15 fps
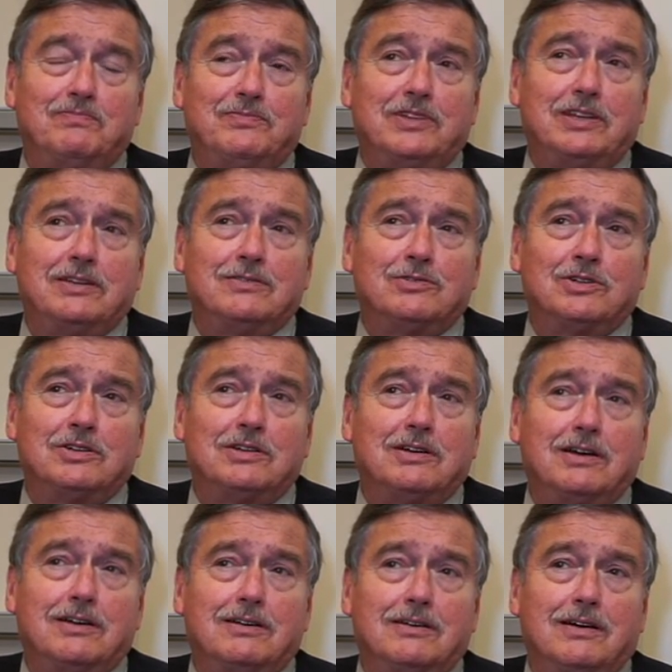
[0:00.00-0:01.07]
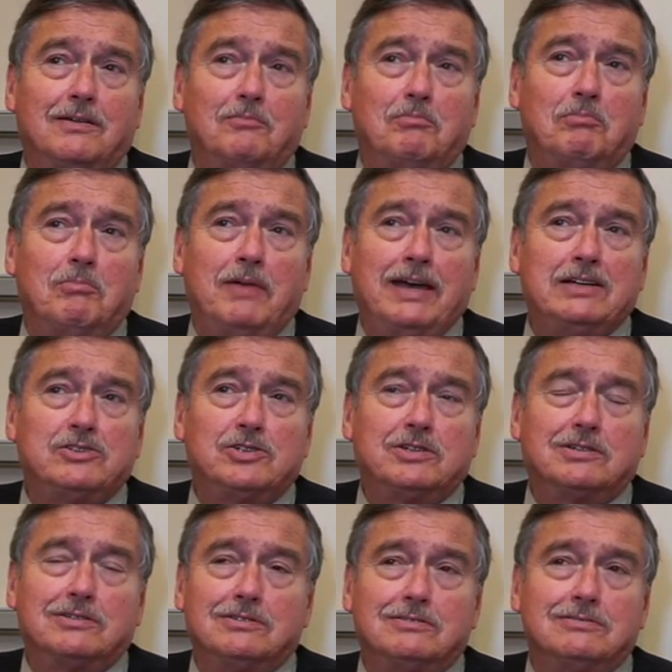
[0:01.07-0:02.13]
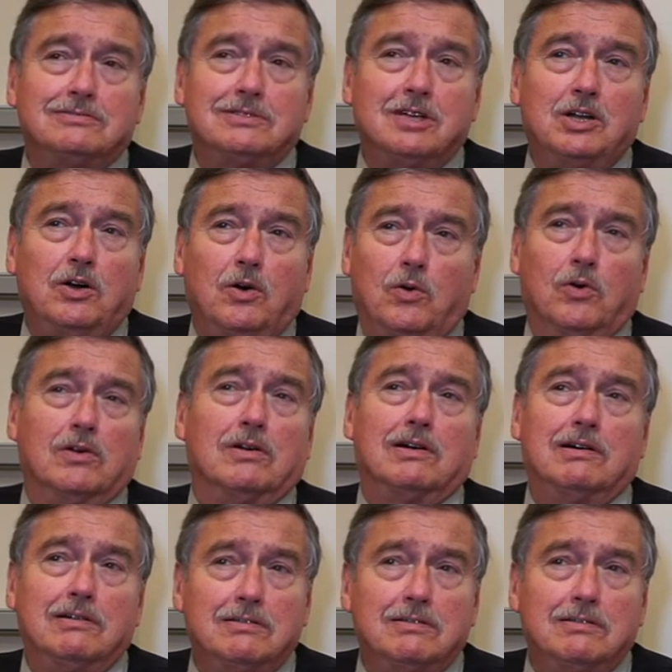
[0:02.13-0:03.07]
gives it a magical aura.